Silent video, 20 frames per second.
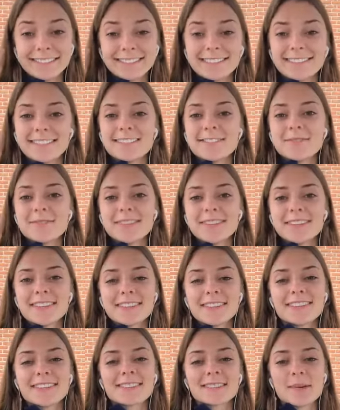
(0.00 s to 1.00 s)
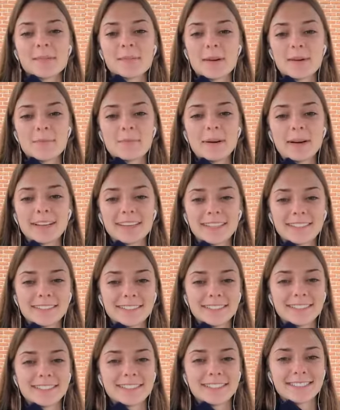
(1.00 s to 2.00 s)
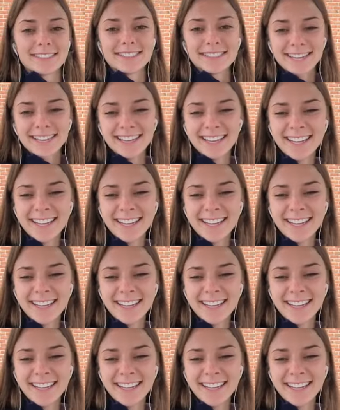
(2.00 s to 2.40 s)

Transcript: Doing things on my bucket list.